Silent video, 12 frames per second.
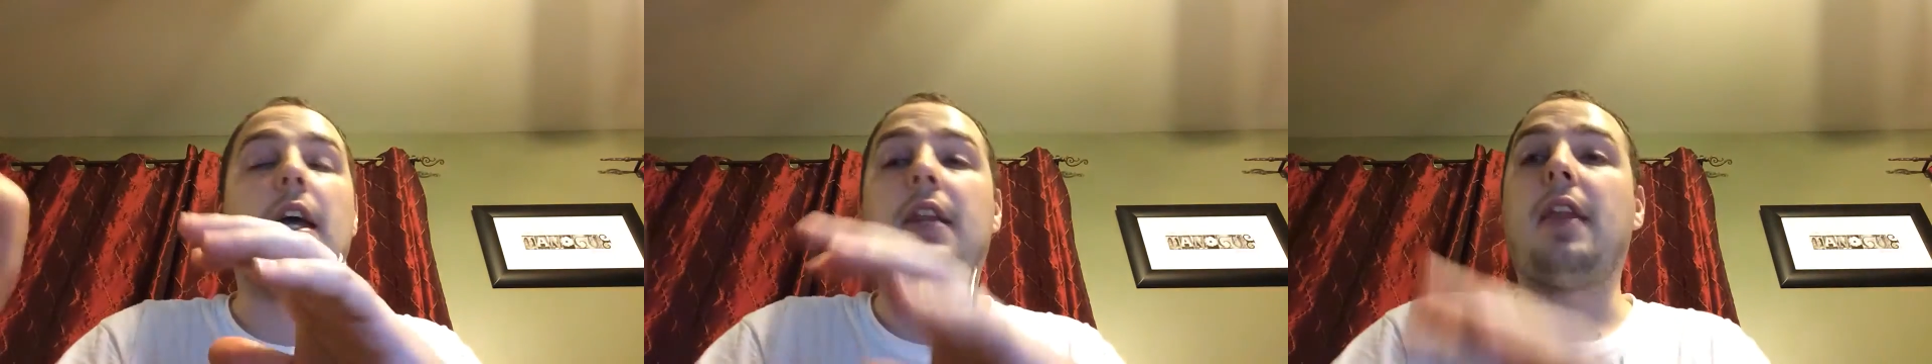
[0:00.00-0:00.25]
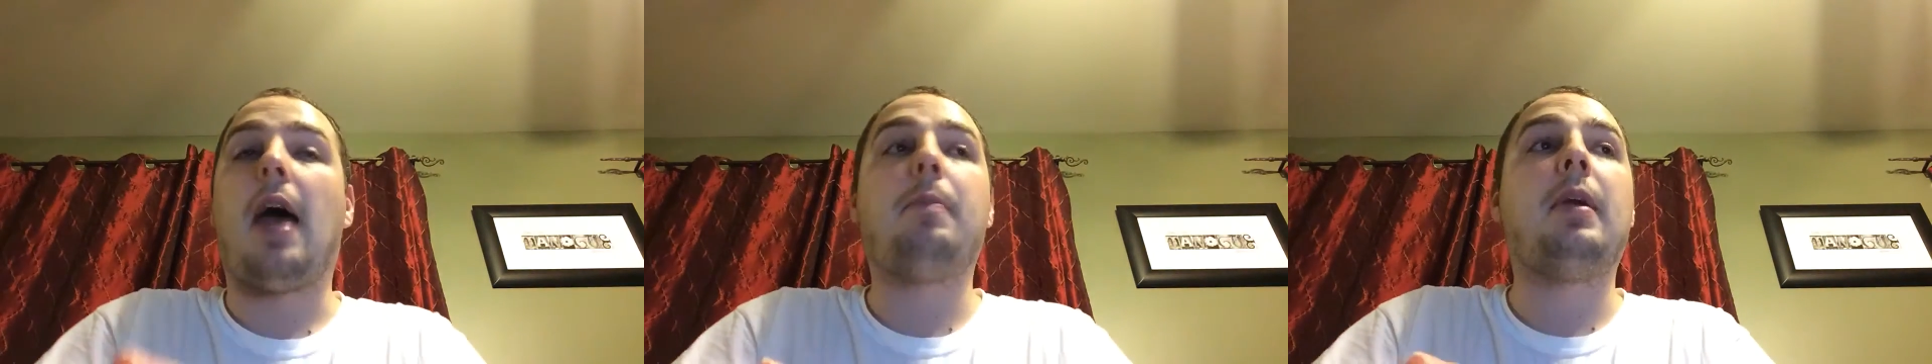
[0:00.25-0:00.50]

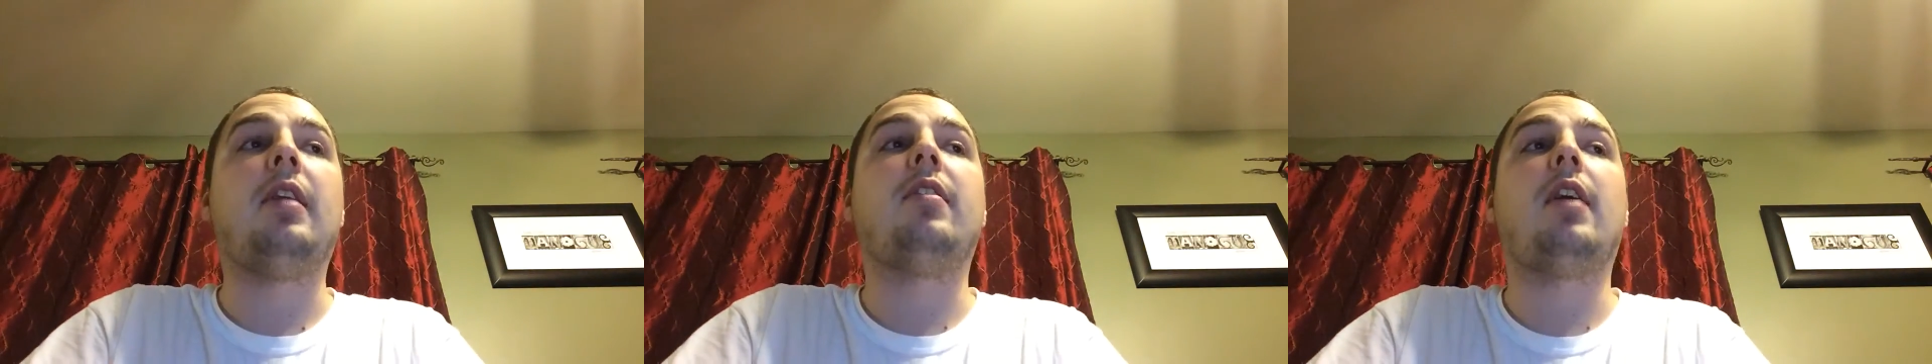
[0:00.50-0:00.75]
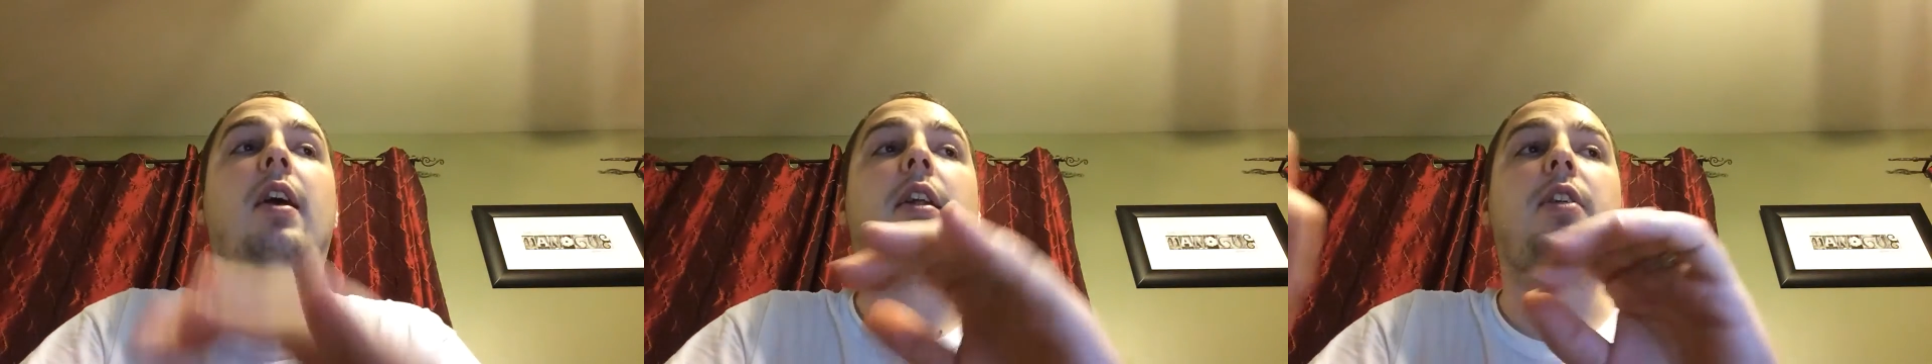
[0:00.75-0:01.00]
that being
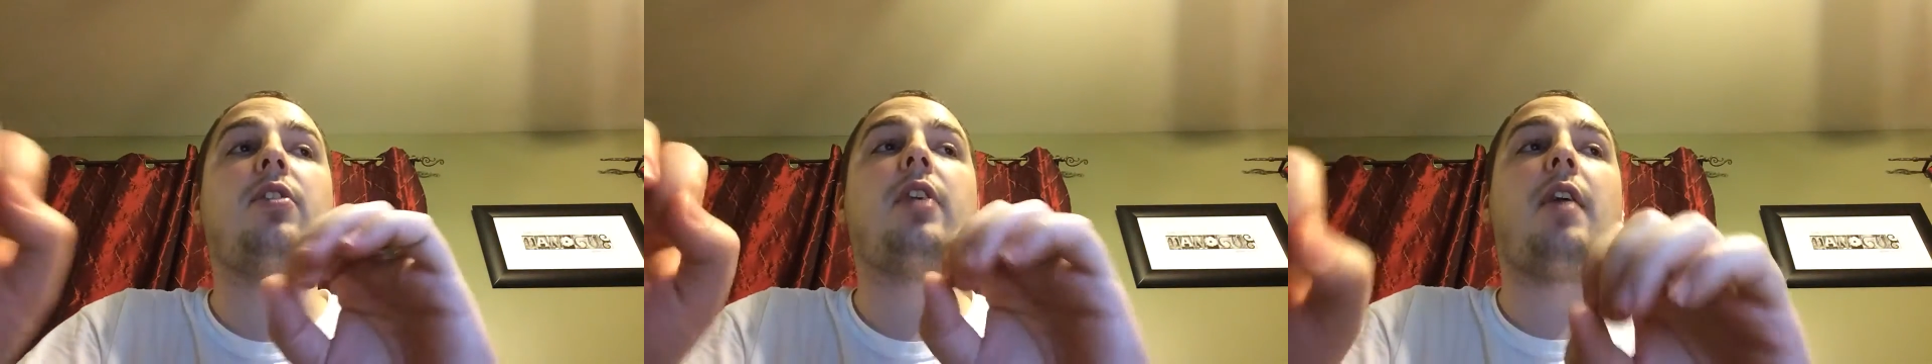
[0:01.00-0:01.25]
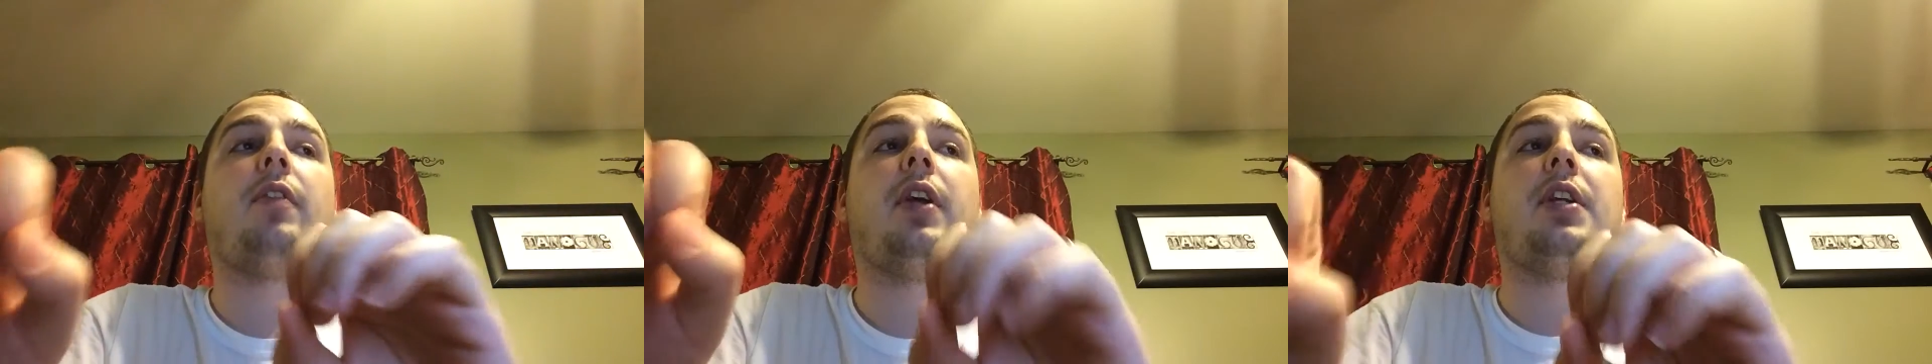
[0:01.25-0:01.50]
said, it's
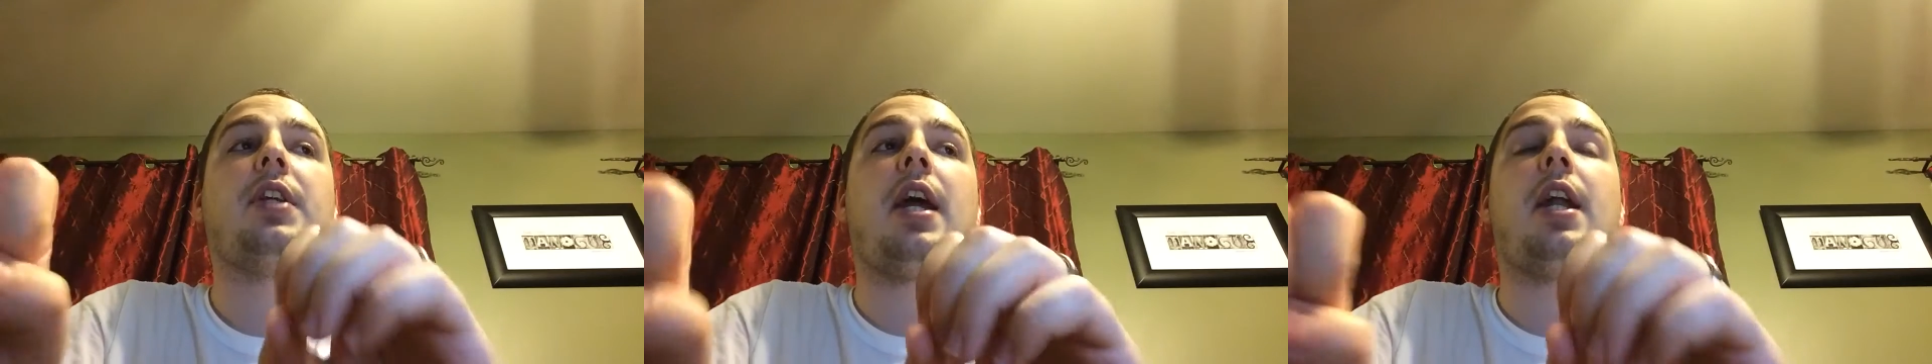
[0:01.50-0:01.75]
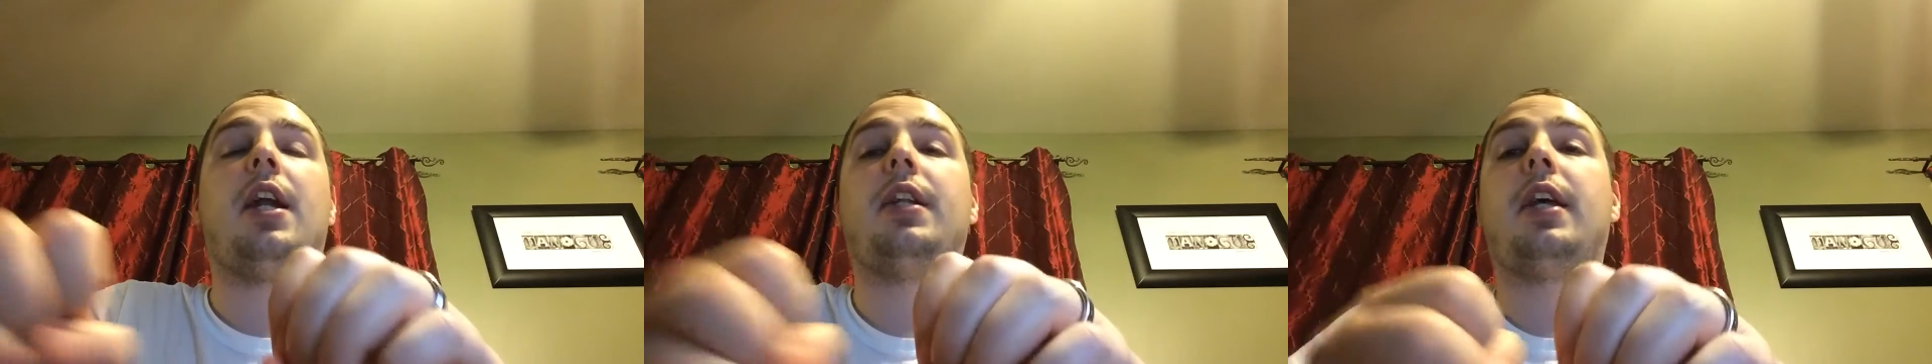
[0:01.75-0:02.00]
definitely a
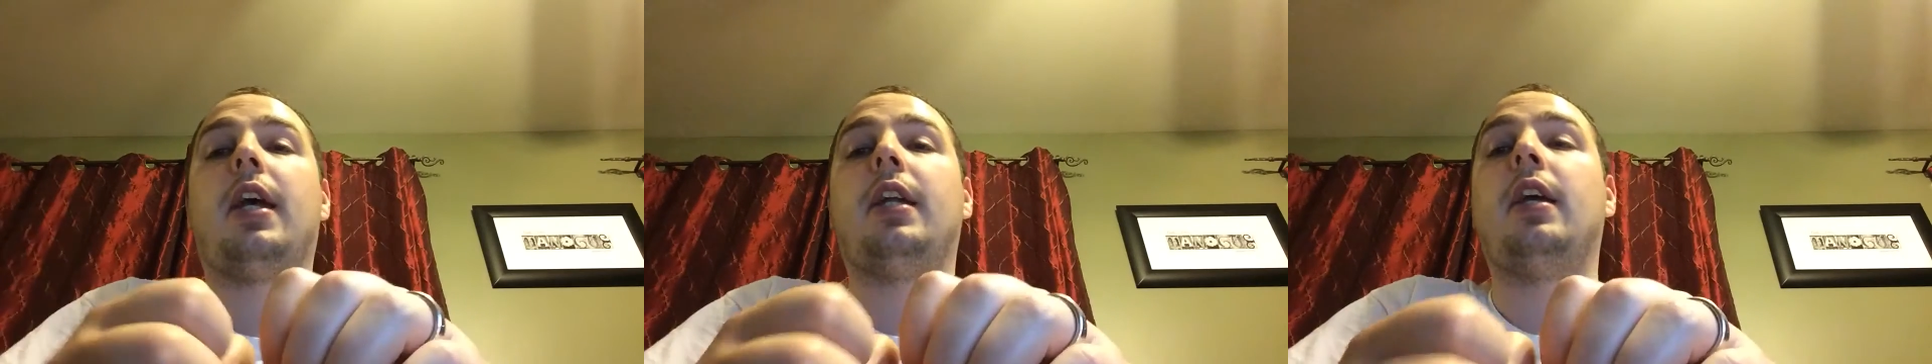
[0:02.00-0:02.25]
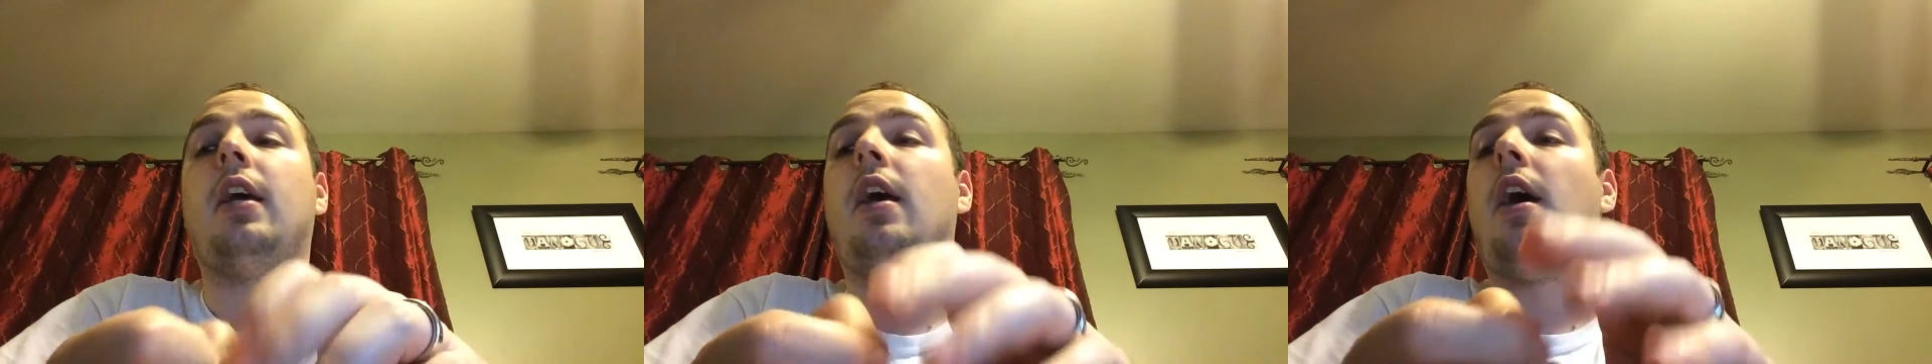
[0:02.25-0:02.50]
10 out of
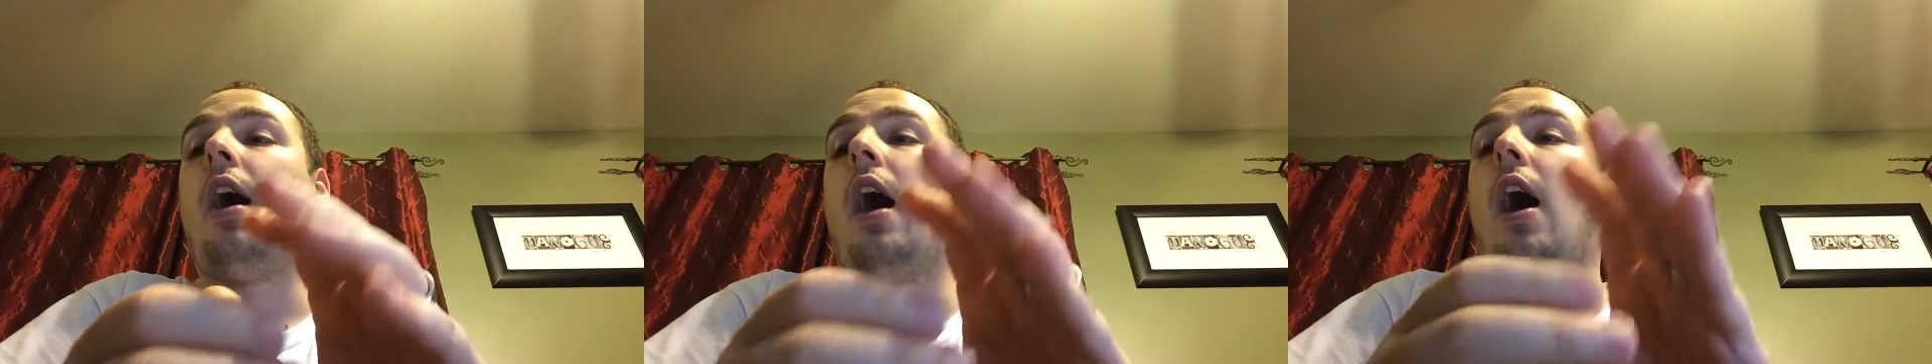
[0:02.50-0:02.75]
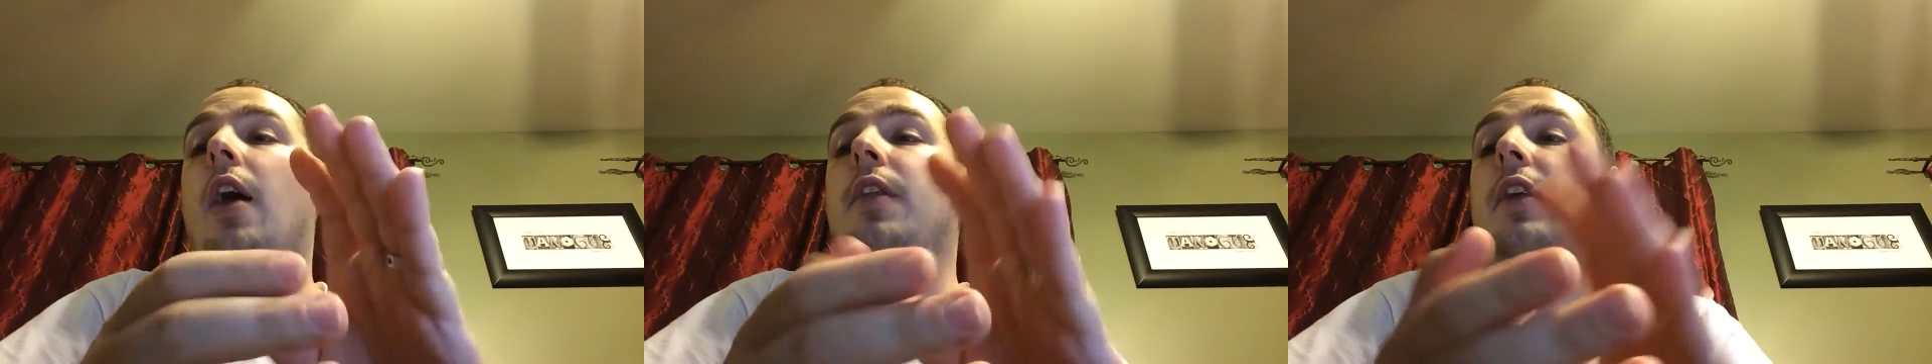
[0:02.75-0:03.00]
10.
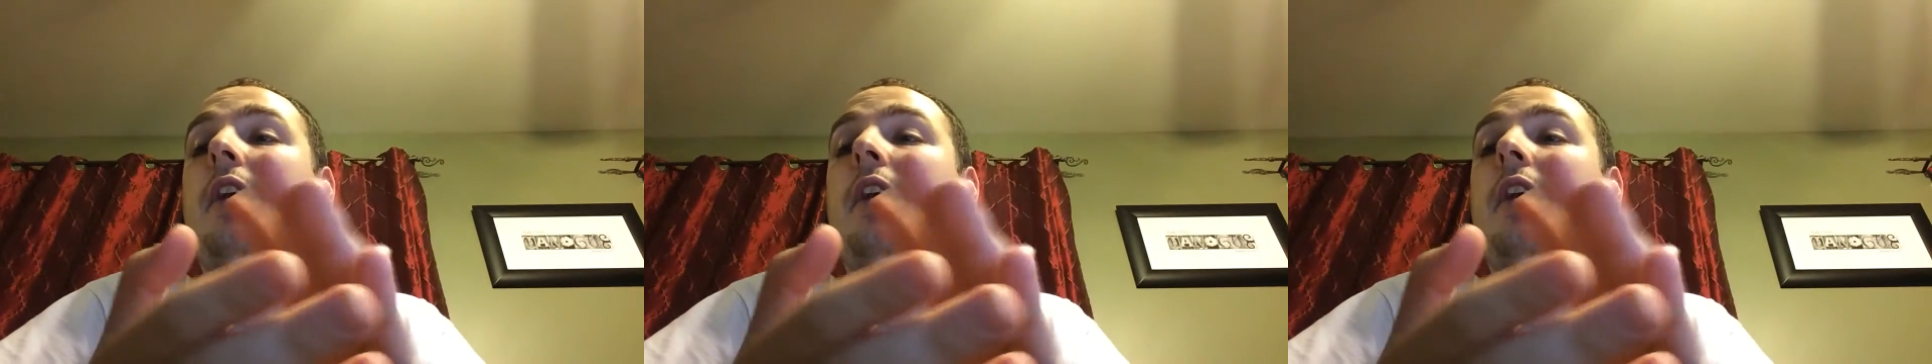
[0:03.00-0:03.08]
The